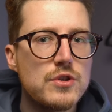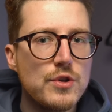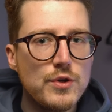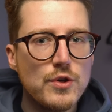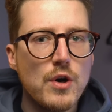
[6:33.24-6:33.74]

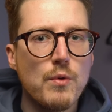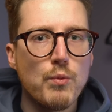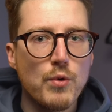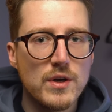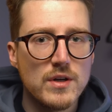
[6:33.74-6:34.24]
do not
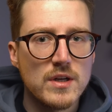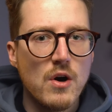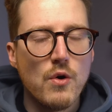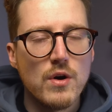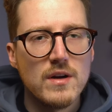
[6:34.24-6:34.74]
work
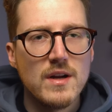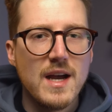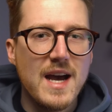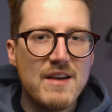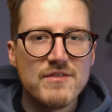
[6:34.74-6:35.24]
or
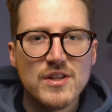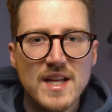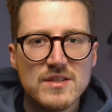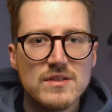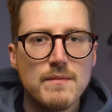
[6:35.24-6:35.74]
have
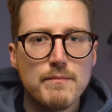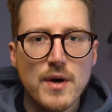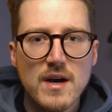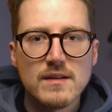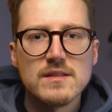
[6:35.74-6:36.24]
glitches and
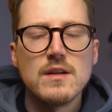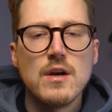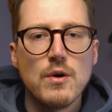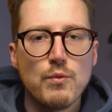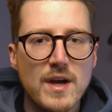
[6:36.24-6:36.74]
bugs
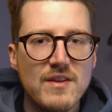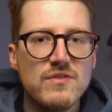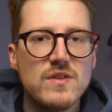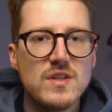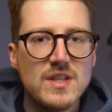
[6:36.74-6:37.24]
with
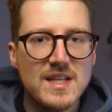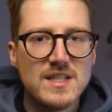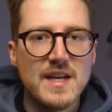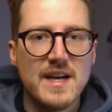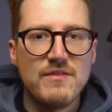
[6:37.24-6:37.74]
the
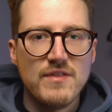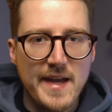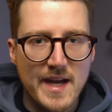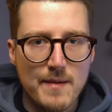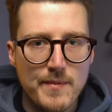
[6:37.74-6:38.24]
DJI
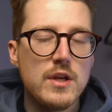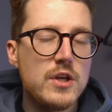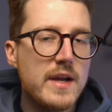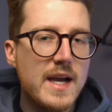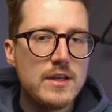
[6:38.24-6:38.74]
Fly app.
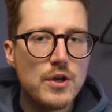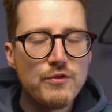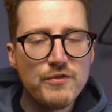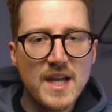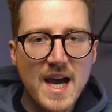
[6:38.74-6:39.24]
Now, I know
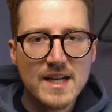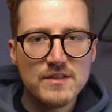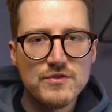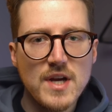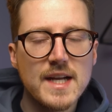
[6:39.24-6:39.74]
for the
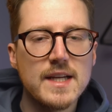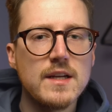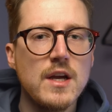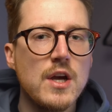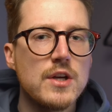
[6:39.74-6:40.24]
active tracking,
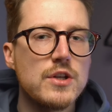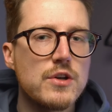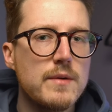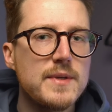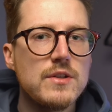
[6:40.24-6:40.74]
you're
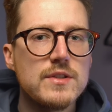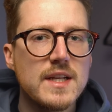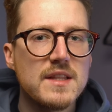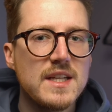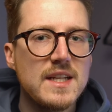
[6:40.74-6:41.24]
going to be
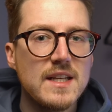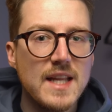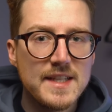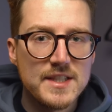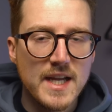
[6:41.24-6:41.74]
using the
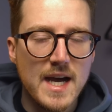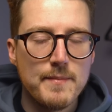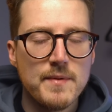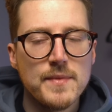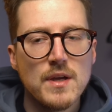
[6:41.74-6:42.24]
Litchi
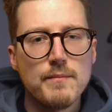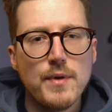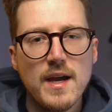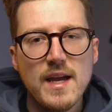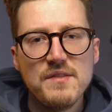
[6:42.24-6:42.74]
app,
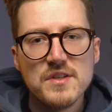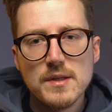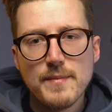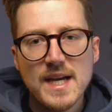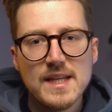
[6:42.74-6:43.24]
but if you're going
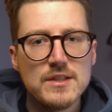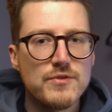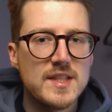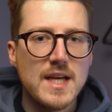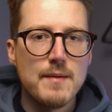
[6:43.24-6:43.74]
to buy an
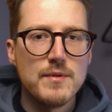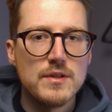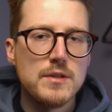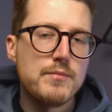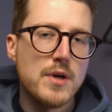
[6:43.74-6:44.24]
Android tablet,
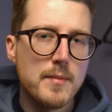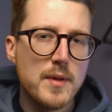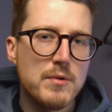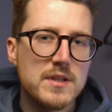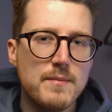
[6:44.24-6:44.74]
you
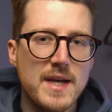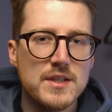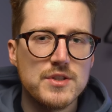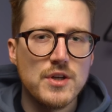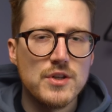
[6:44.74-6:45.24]
probably want to make
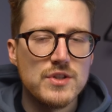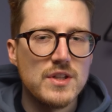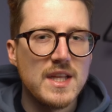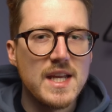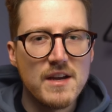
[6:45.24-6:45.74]
sure
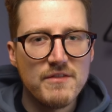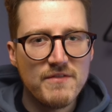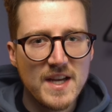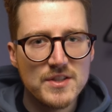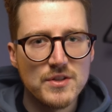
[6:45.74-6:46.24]
that the
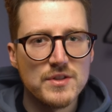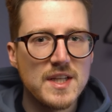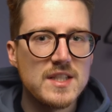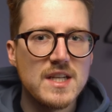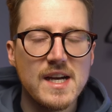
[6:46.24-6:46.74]
official
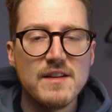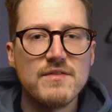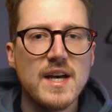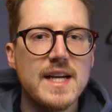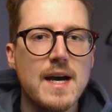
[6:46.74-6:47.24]
DJI
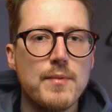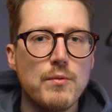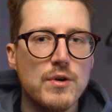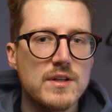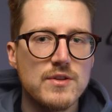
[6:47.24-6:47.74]
Fly app
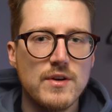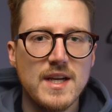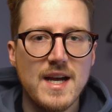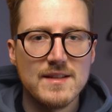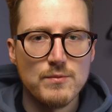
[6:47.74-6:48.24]
works on
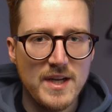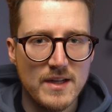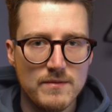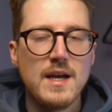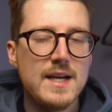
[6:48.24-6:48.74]
it as
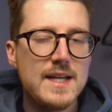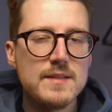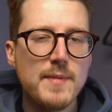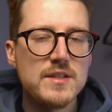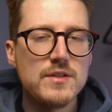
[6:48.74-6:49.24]
well. And as
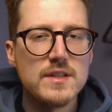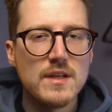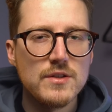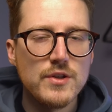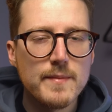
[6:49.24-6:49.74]
mentioned,
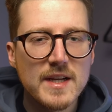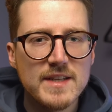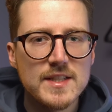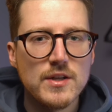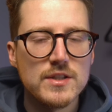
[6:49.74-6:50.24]
doing my
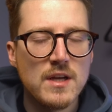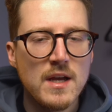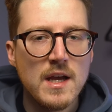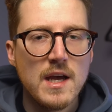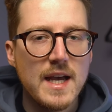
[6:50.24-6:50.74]
research,
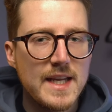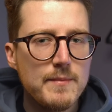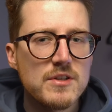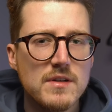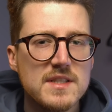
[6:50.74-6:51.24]
I came
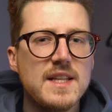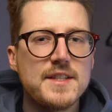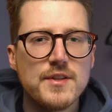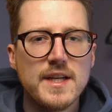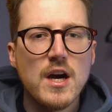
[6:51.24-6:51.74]
across
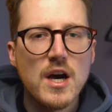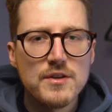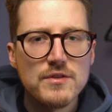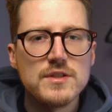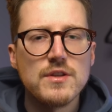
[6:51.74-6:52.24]
literally
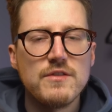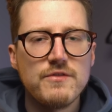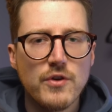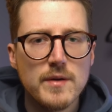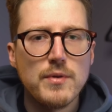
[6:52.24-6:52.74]
hundreds of
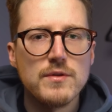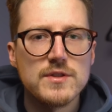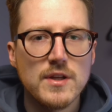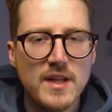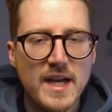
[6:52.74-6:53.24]
forum posts
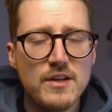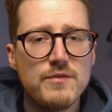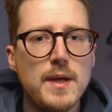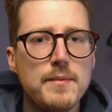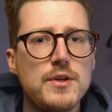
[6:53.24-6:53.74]
online of
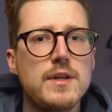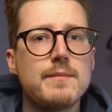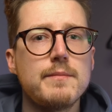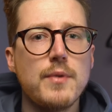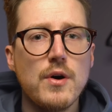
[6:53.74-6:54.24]
people who
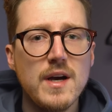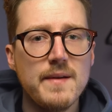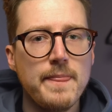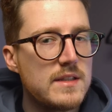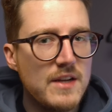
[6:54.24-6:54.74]
have bought
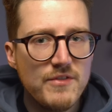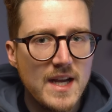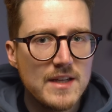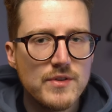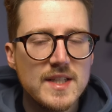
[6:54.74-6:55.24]
different
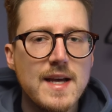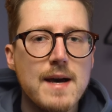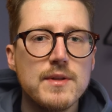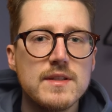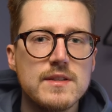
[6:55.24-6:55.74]
Android
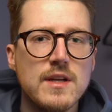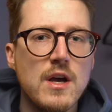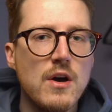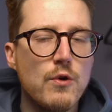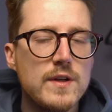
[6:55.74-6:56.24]
tablets
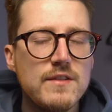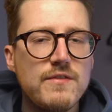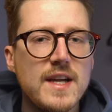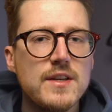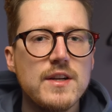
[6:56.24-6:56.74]
only to
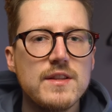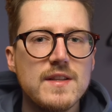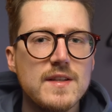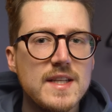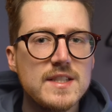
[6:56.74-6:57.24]
find out that
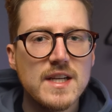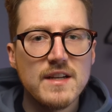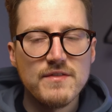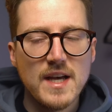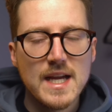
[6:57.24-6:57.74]
the DJI
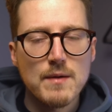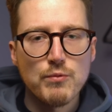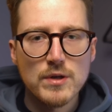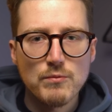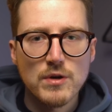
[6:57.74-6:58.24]
Fly app
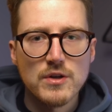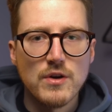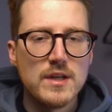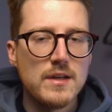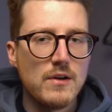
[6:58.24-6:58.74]
wouldn't work
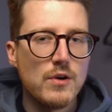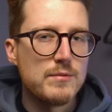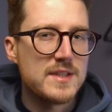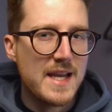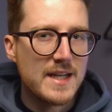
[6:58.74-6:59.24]
on it or
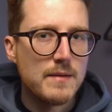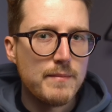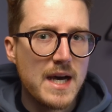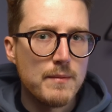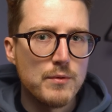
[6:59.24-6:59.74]
was
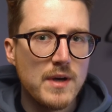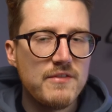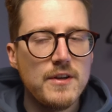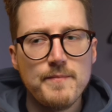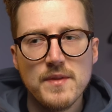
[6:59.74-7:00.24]
incompatible
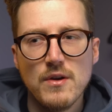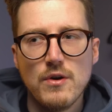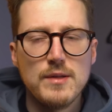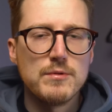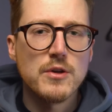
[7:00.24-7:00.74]
with it,
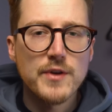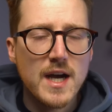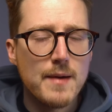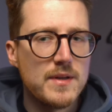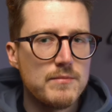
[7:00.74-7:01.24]
or they would load it
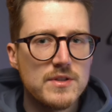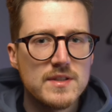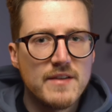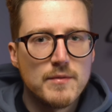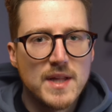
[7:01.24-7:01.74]
up and it would
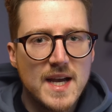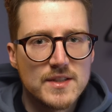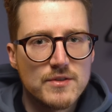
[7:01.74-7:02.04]
just have a black